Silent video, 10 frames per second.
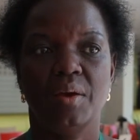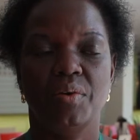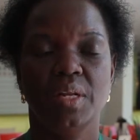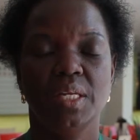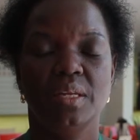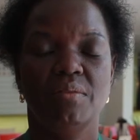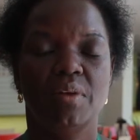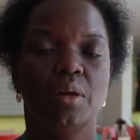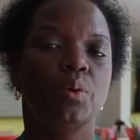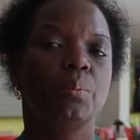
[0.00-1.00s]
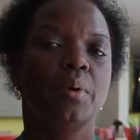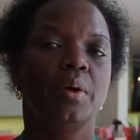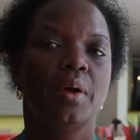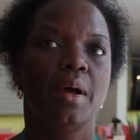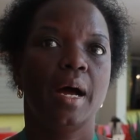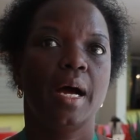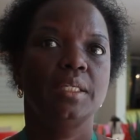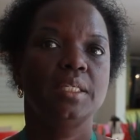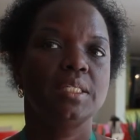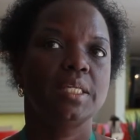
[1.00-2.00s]
really develop a
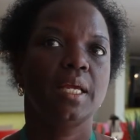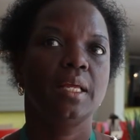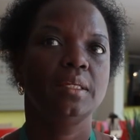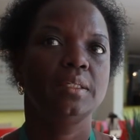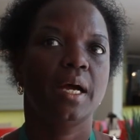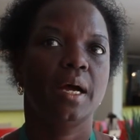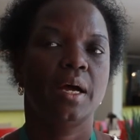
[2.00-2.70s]
detailed